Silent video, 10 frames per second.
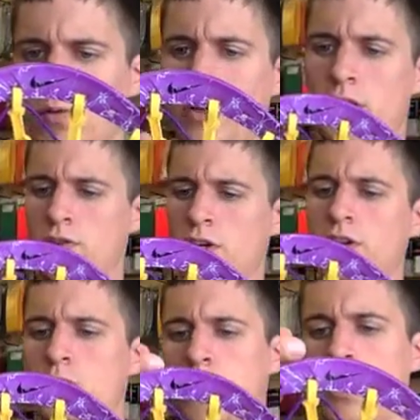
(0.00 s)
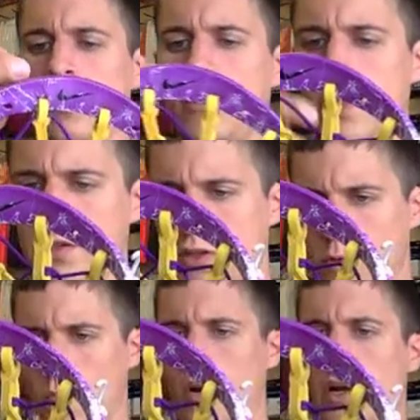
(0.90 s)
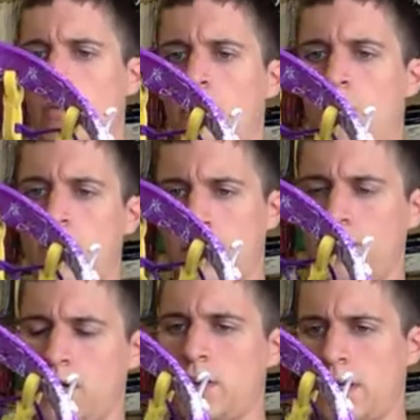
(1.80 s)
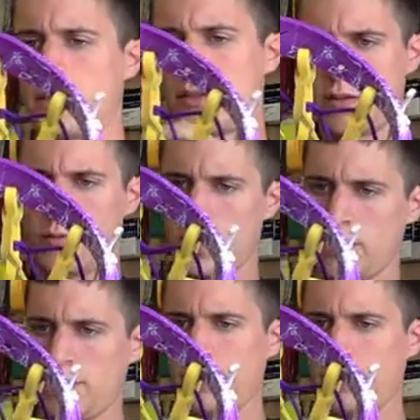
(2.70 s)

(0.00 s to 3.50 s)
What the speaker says: we can judge well as to where we want the knots to be.